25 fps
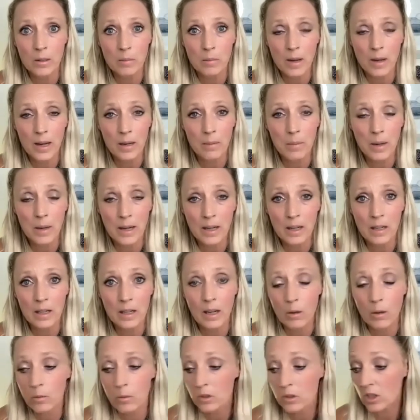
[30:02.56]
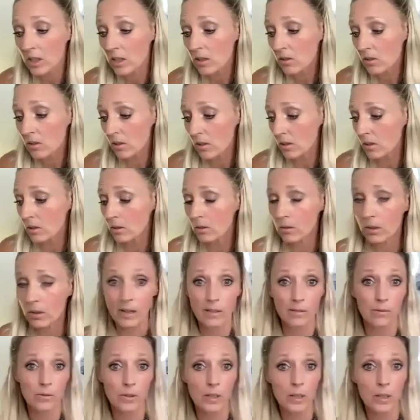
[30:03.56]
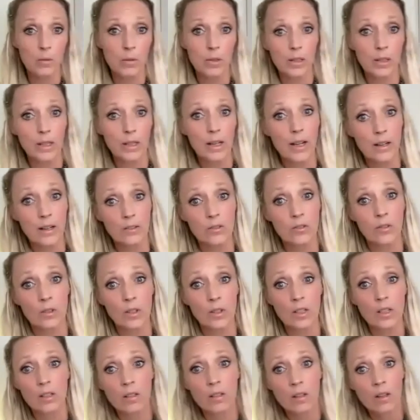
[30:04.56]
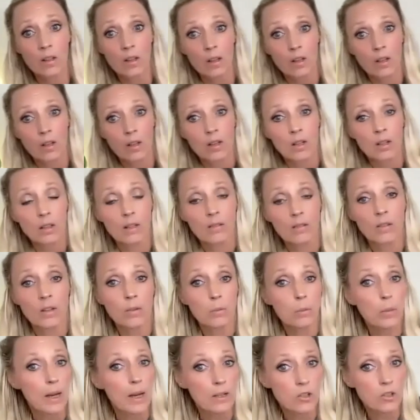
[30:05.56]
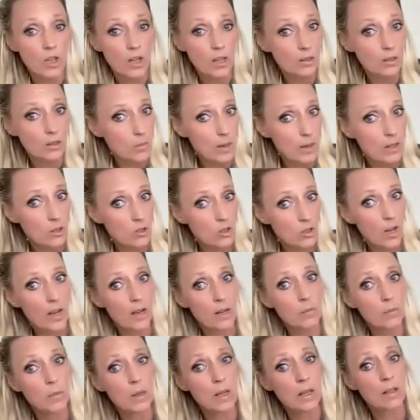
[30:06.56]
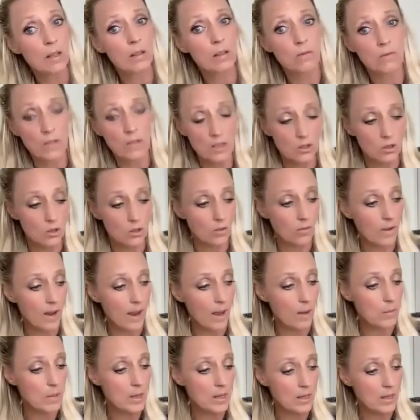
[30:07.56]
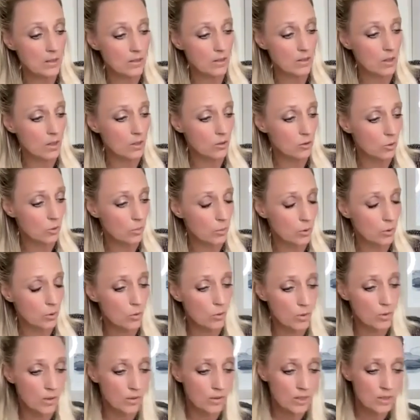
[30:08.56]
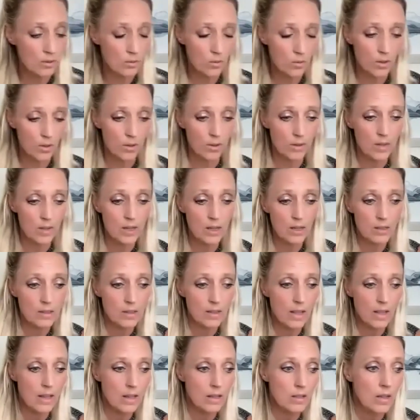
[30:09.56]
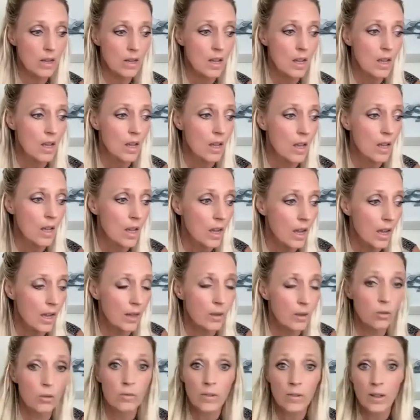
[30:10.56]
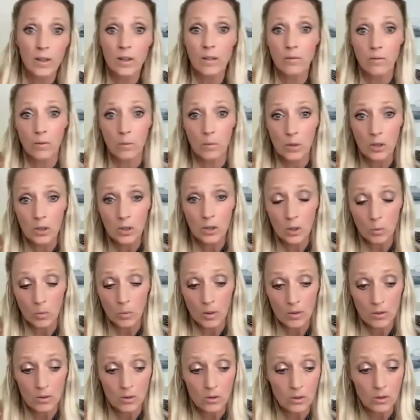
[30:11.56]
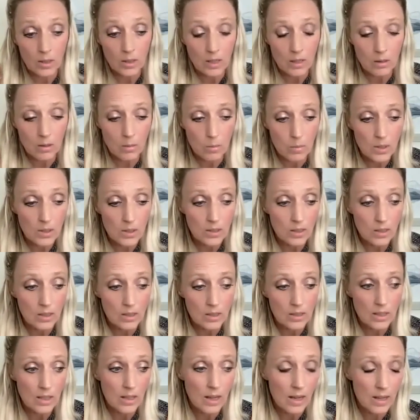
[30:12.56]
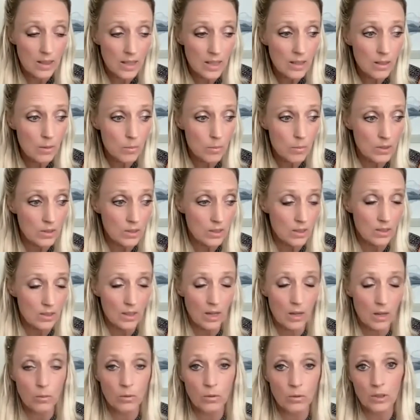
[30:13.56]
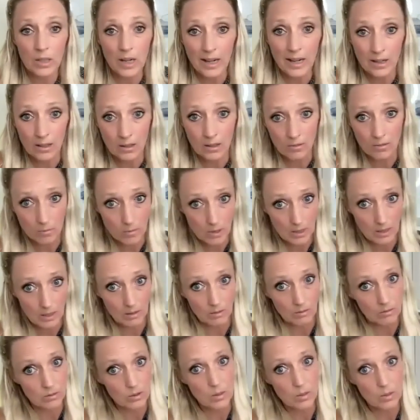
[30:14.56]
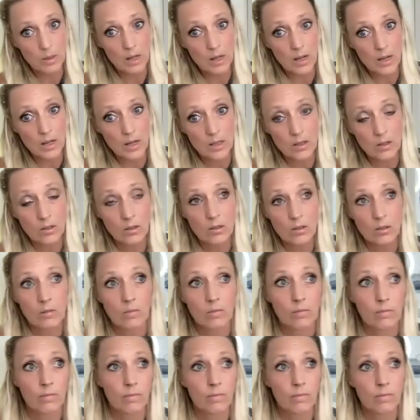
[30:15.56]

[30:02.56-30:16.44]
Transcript: in my bank account, which I used to do kind of frequently, actually. Living paycheck to paycheck, being in feast or famine as an entrepreneur, these are all things that I grew very familiar with early in the business. And I think the business got real tired of me, to be honest.